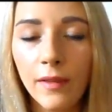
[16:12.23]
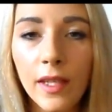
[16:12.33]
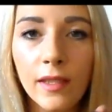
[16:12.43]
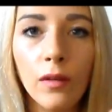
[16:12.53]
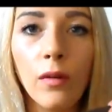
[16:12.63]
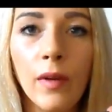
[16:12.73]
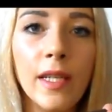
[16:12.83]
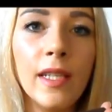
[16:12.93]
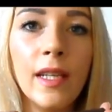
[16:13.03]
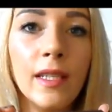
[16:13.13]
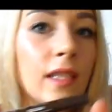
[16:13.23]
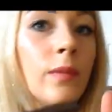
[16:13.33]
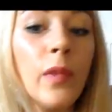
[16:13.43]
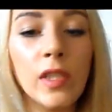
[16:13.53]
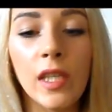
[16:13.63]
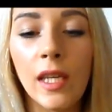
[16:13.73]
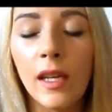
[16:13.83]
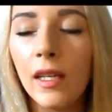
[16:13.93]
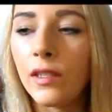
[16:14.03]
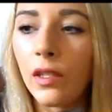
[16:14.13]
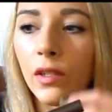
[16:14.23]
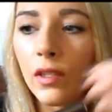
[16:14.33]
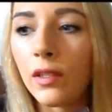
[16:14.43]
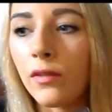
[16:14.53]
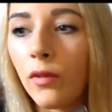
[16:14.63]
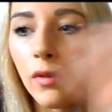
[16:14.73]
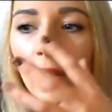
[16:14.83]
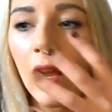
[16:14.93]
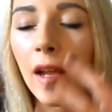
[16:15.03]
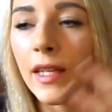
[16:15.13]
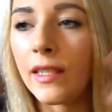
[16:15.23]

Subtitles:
This already is smudgy, so you just draw the line.